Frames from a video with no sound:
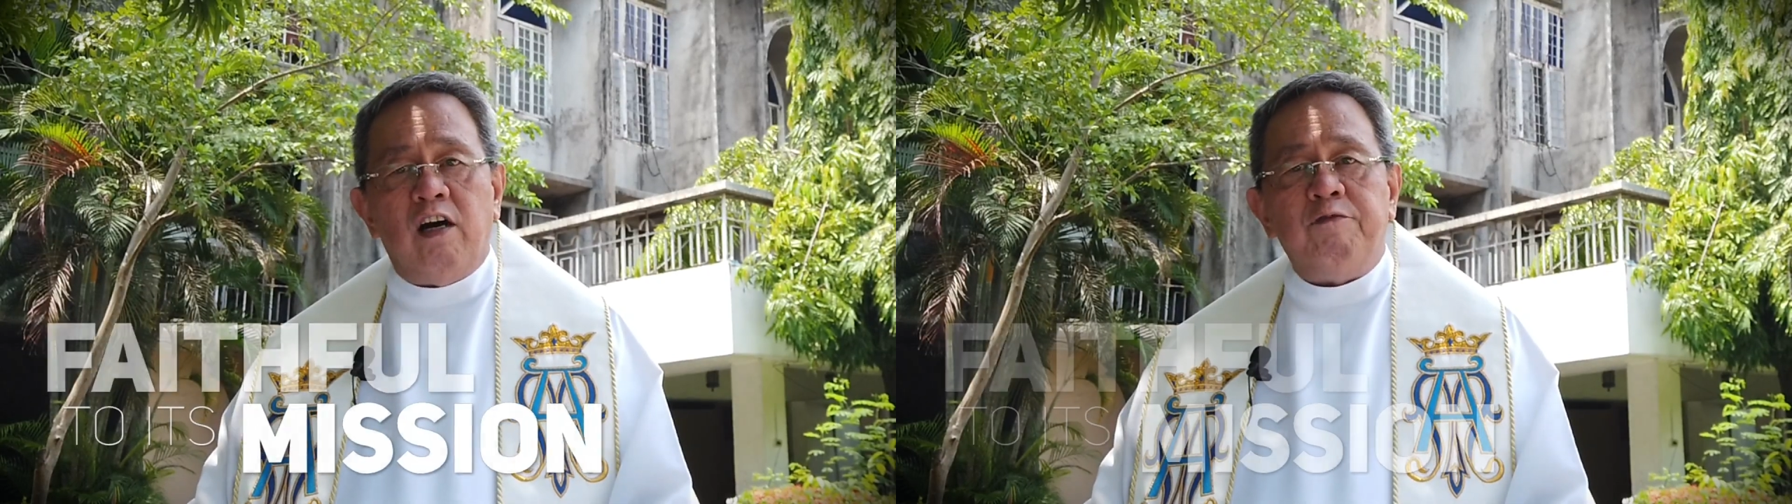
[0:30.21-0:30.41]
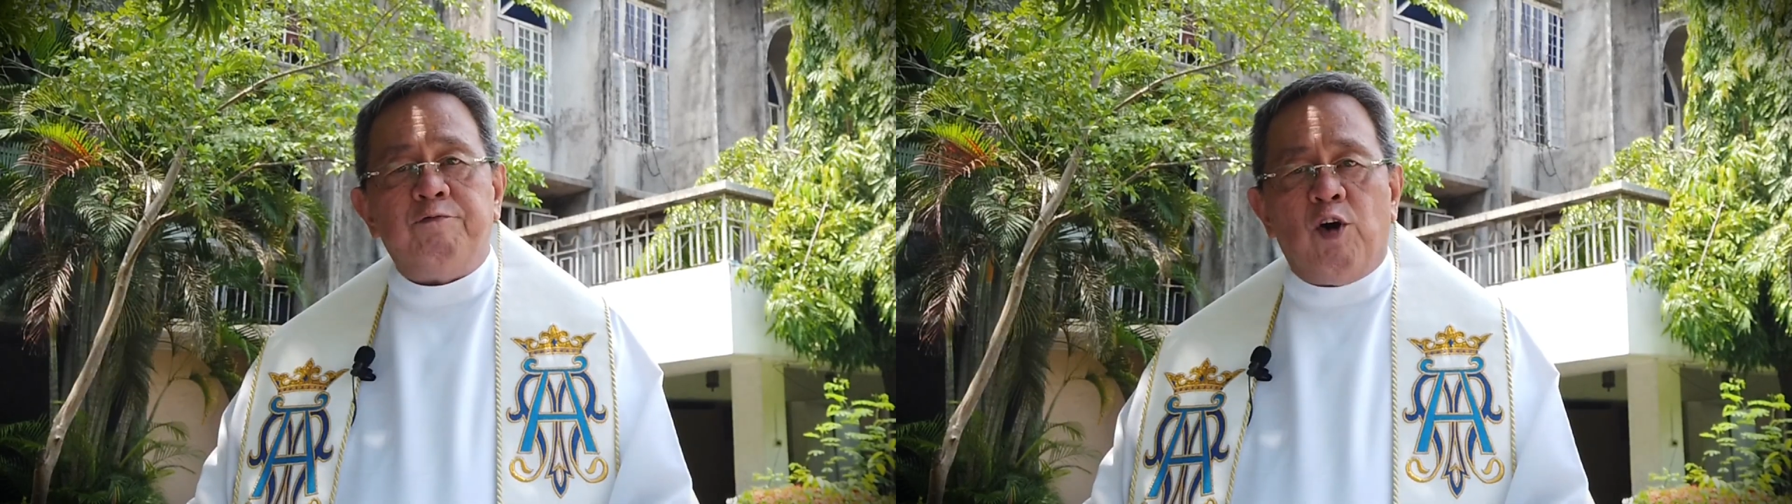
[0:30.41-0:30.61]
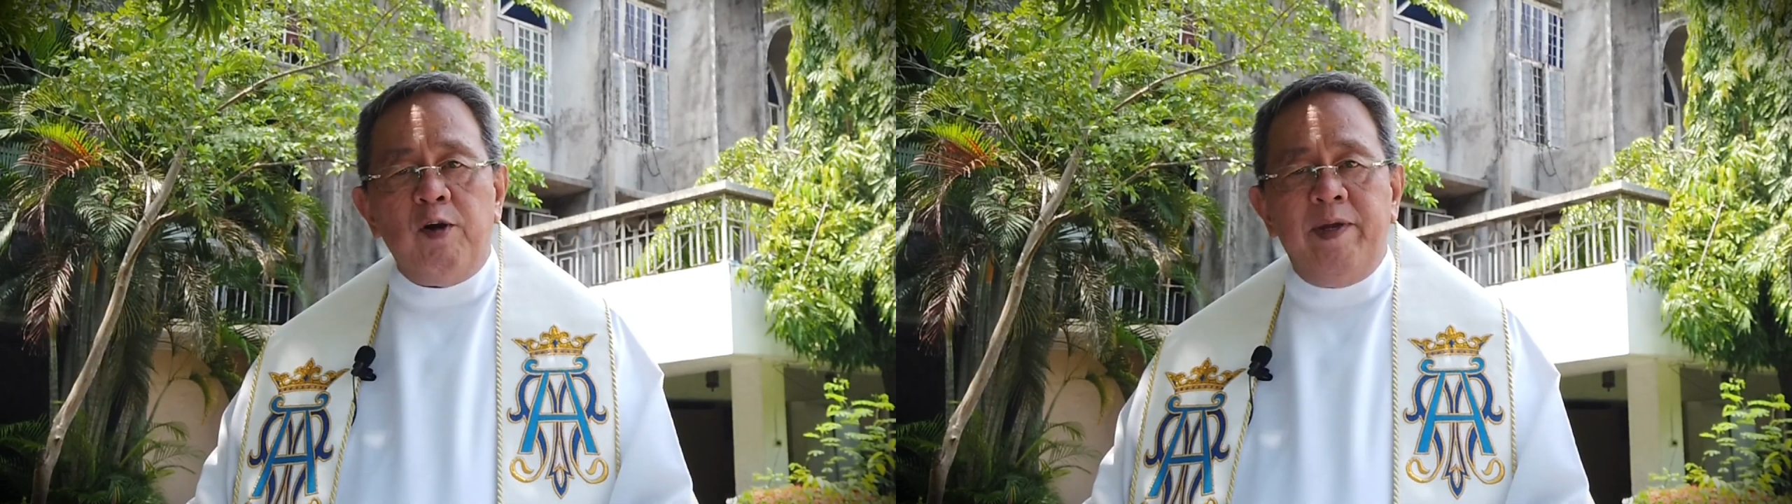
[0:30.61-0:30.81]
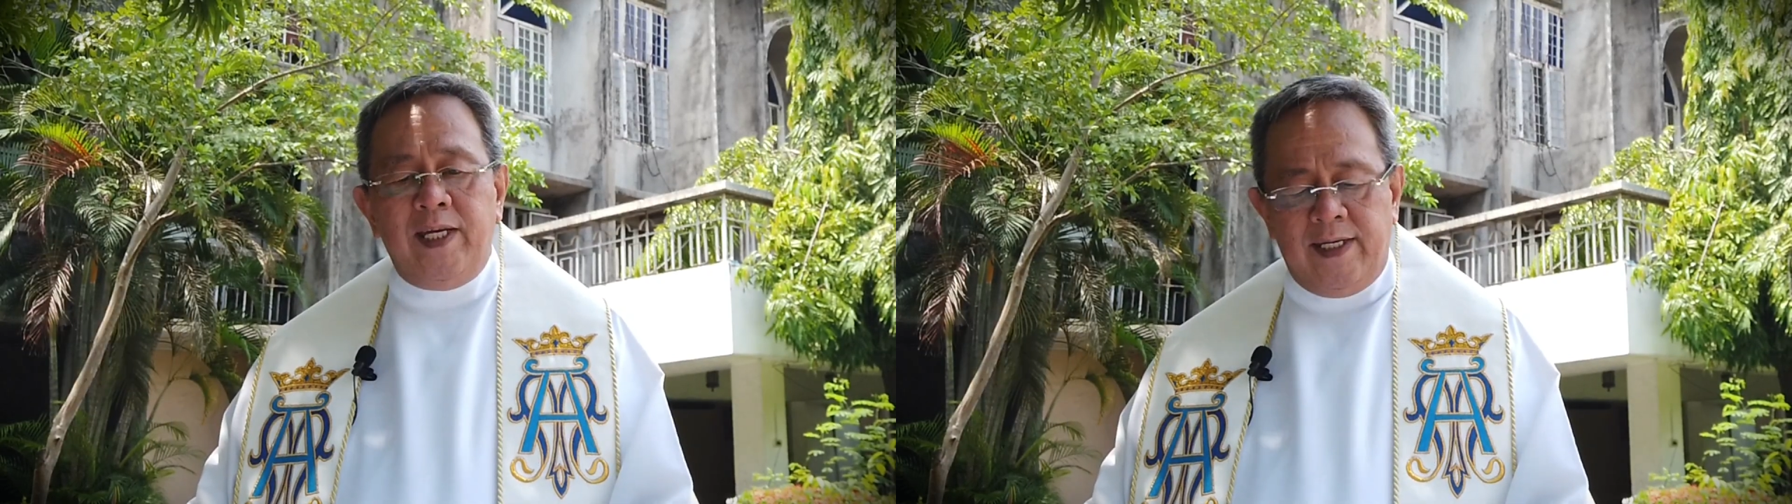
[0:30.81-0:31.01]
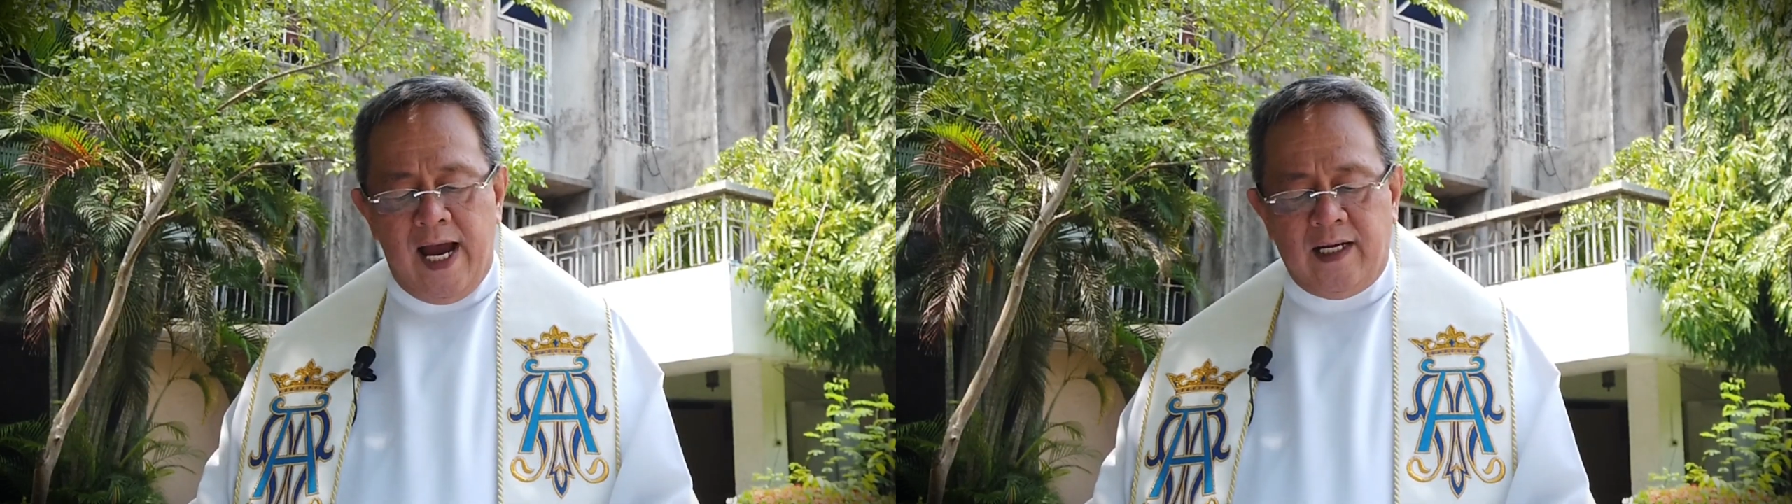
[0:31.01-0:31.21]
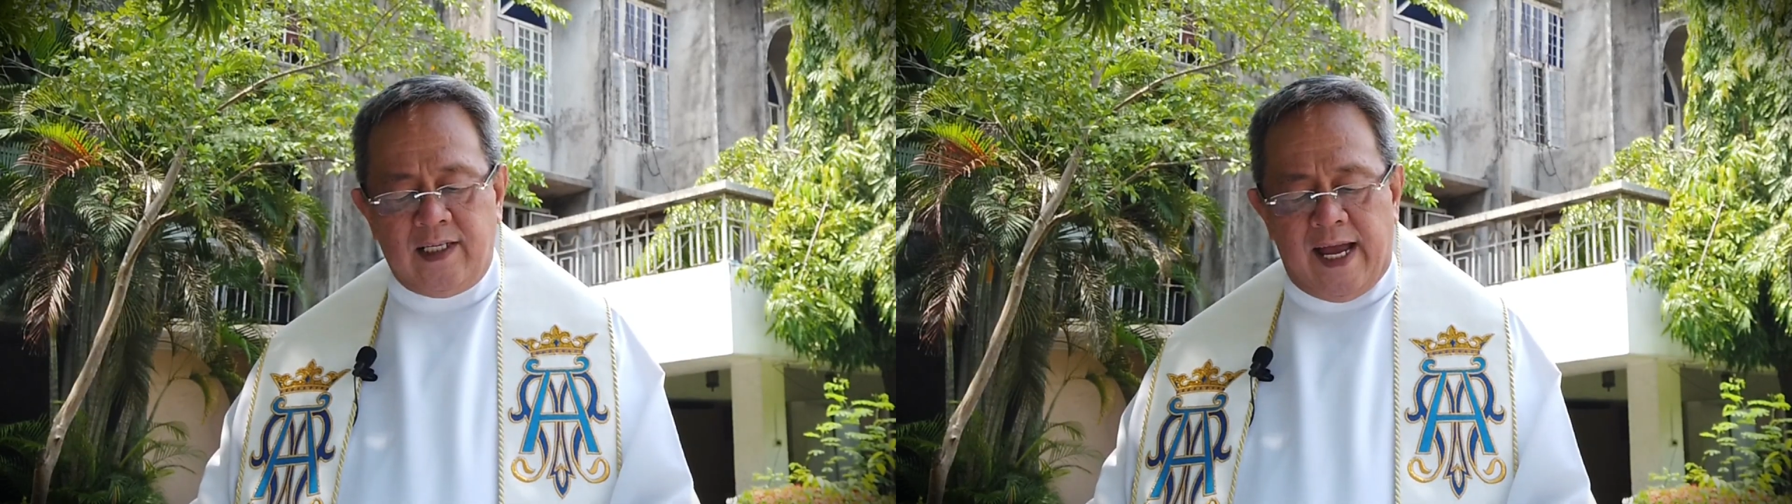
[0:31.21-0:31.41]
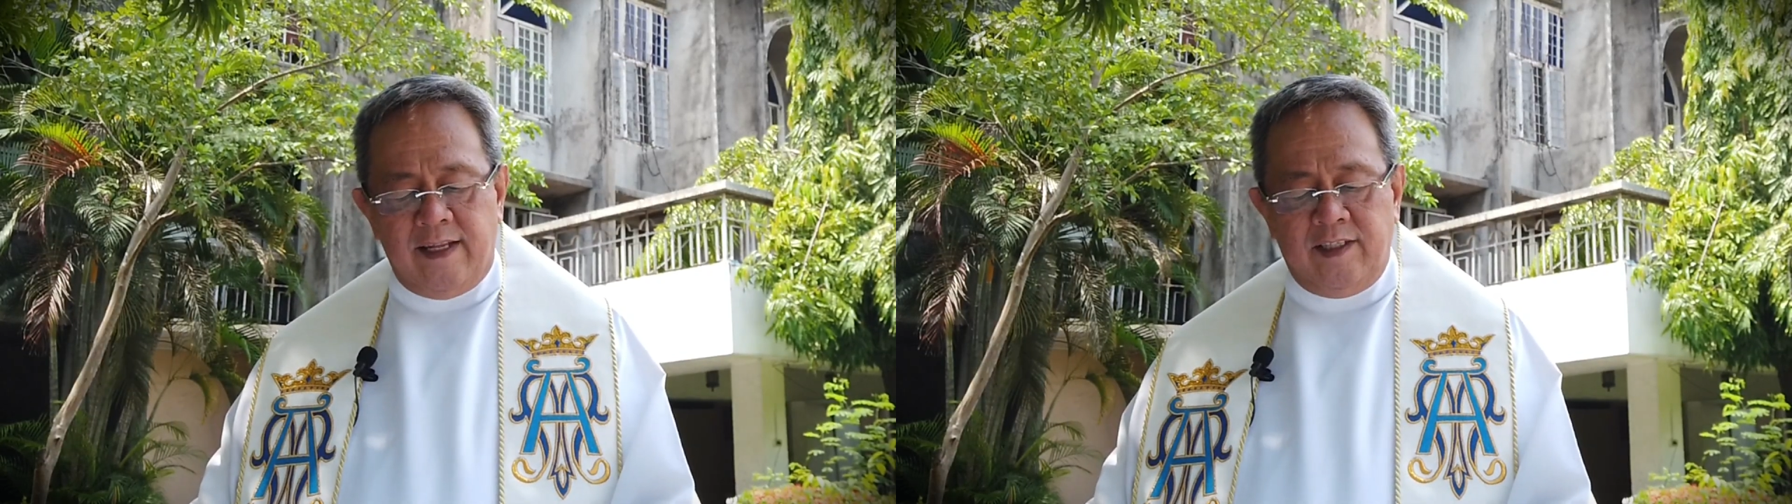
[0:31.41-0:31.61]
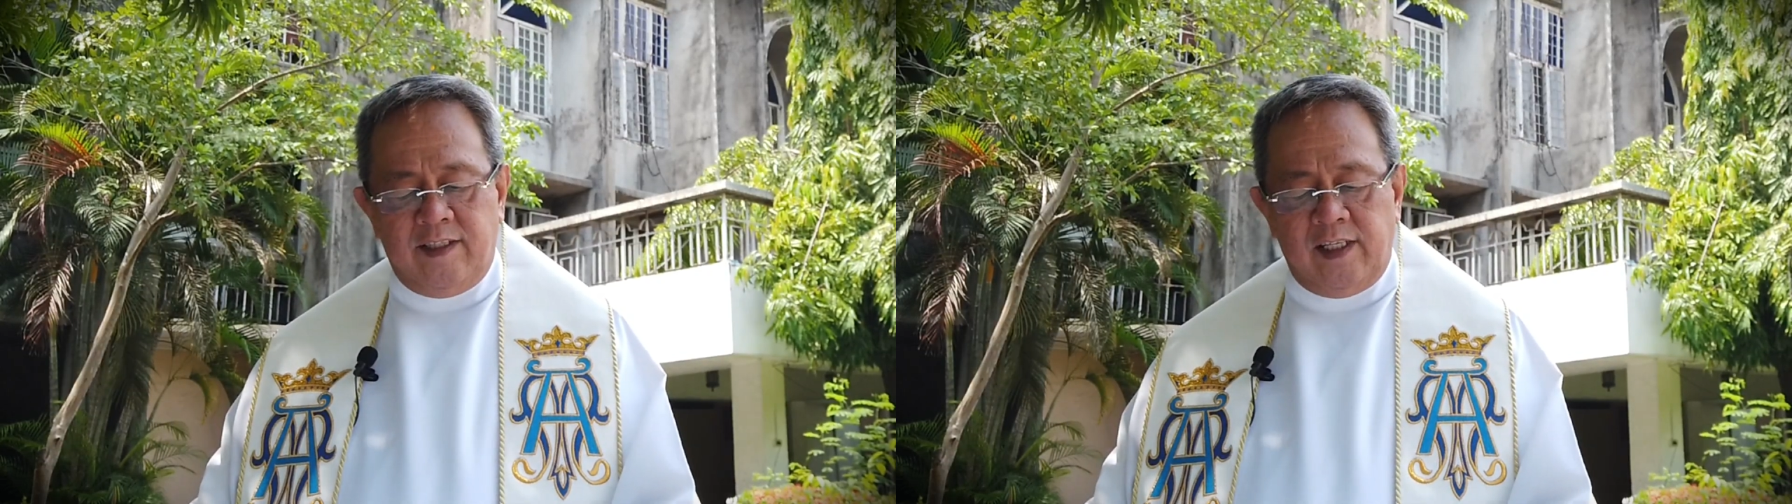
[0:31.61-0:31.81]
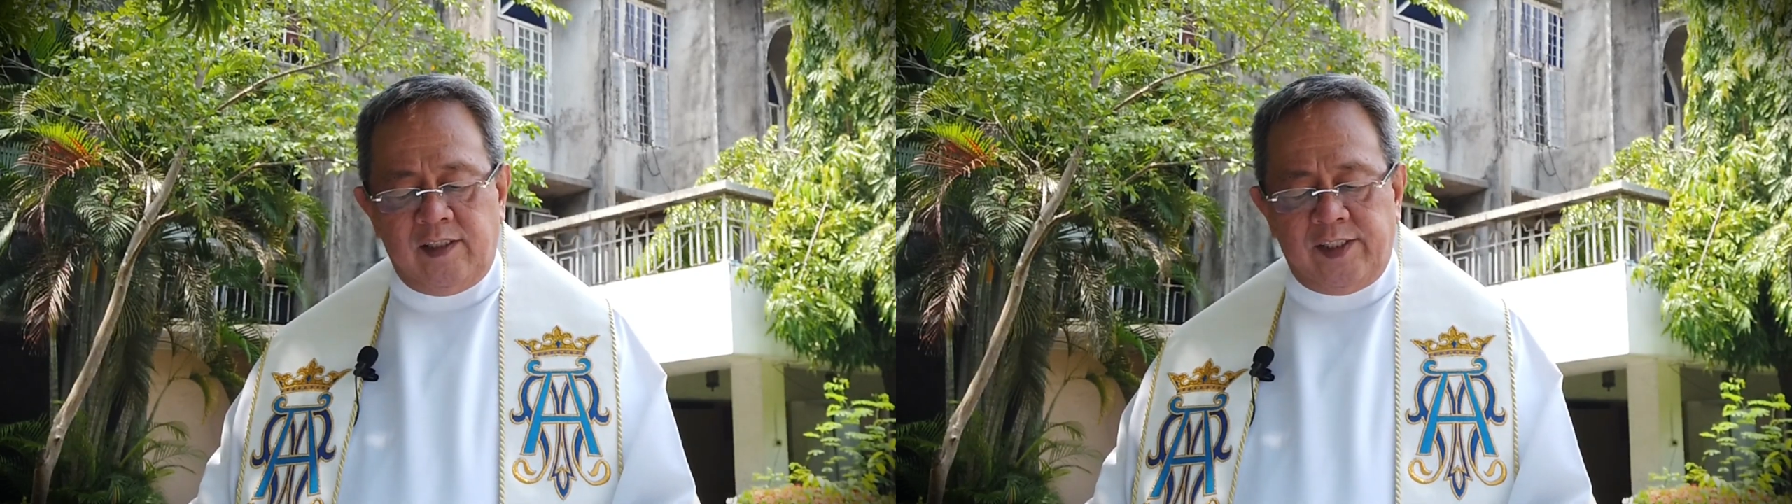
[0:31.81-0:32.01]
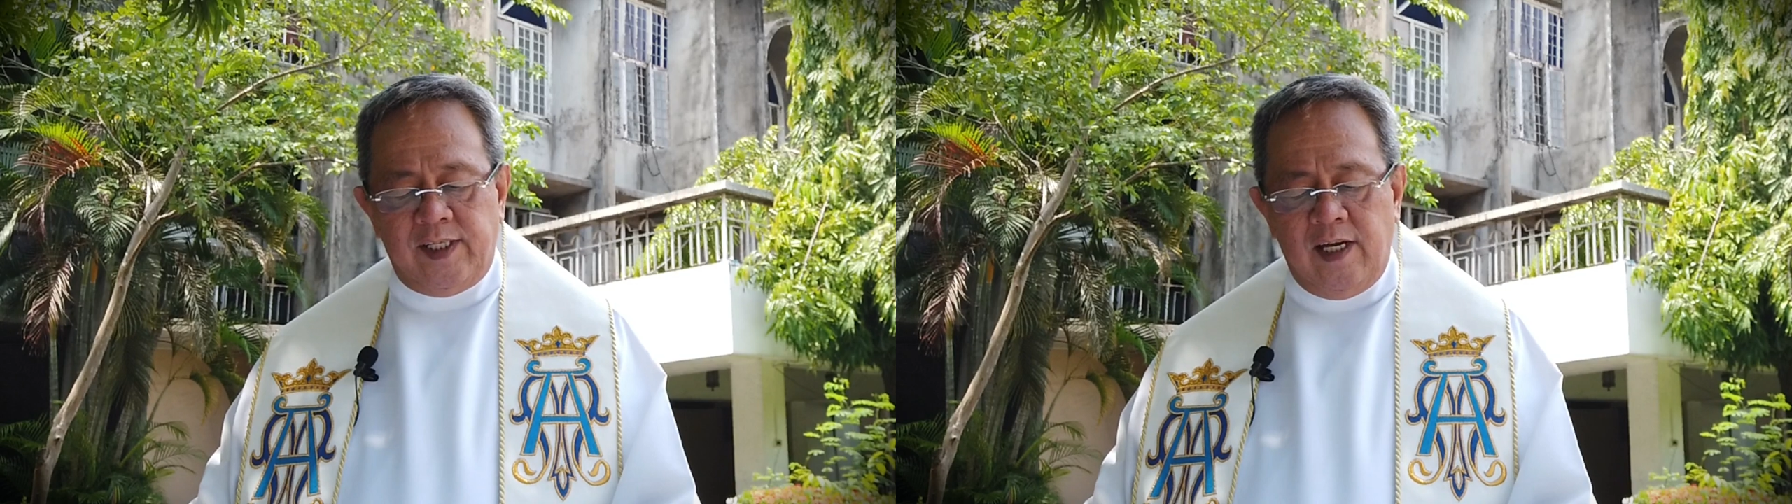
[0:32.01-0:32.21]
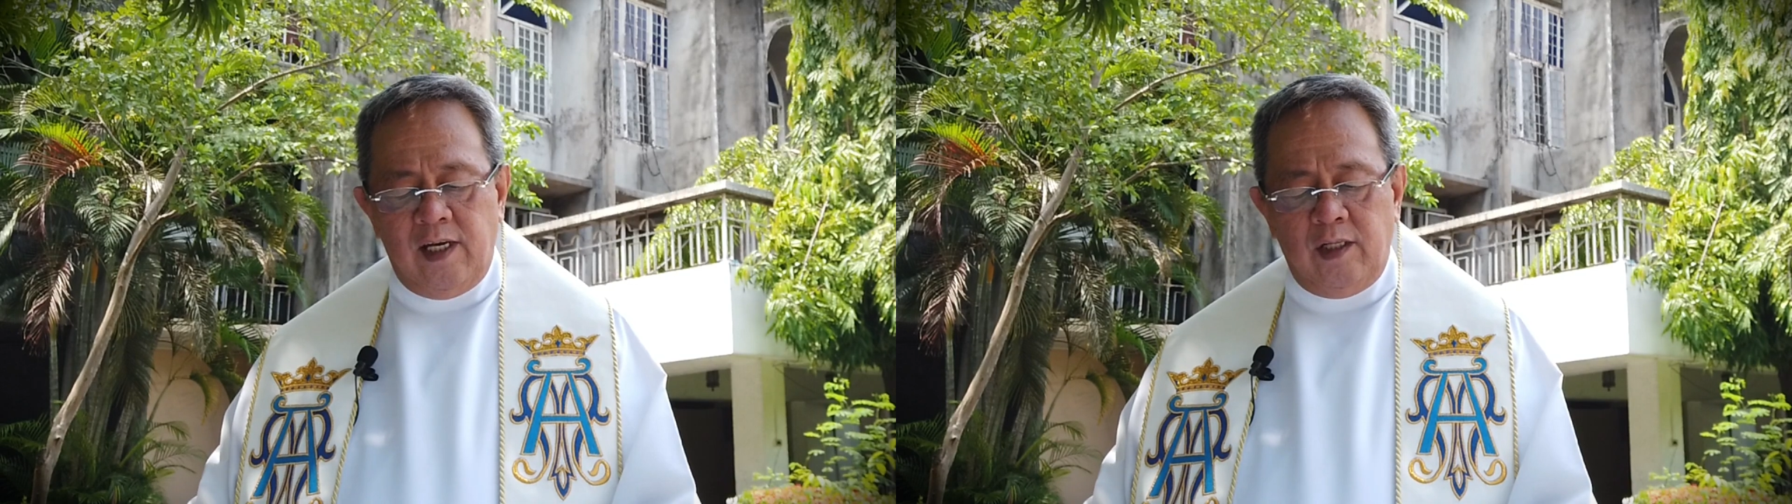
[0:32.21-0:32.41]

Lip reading: of forming young candidates